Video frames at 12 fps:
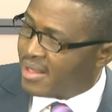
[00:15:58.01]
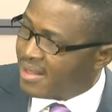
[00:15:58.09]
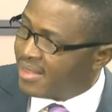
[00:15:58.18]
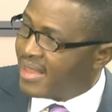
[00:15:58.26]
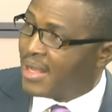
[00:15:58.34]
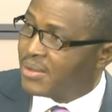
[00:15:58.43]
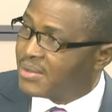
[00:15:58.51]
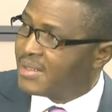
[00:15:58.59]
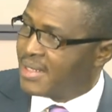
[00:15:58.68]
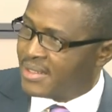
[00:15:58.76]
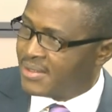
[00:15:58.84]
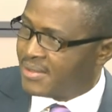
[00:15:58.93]

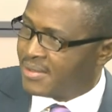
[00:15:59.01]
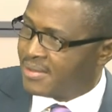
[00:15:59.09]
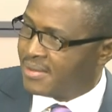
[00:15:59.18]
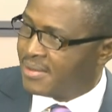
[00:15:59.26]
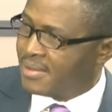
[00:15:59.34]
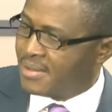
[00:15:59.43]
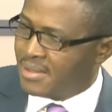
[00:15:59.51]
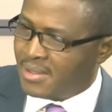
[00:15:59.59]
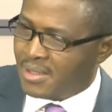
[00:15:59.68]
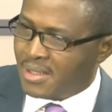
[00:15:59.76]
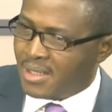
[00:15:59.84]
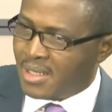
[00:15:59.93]
downstairs.
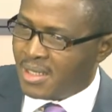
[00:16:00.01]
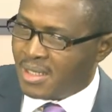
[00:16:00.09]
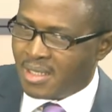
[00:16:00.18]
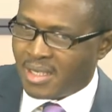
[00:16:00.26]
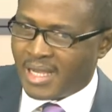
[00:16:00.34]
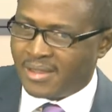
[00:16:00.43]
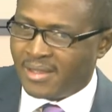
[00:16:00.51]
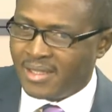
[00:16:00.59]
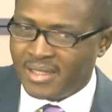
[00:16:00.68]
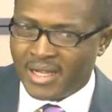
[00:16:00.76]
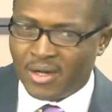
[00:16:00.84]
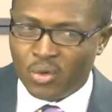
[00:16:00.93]
I think
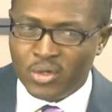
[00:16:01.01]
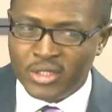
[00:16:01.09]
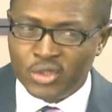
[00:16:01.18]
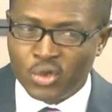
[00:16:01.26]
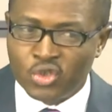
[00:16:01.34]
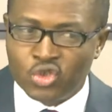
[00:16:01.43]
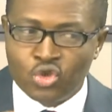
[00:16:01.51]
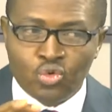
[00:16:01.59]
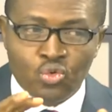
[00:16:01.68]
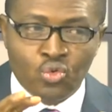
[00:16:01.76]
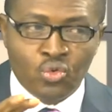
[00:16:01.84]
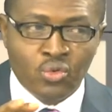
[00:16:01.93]
there are only just two